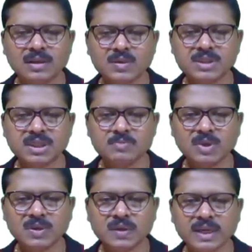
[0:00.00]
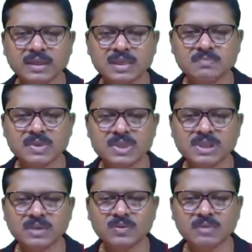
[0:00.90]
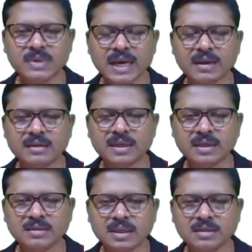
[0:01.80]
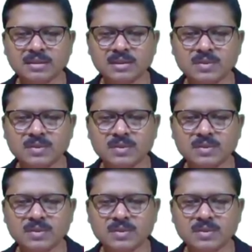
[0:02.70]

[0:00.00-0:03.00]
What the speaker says: Oxygen molecule at this position will be attracted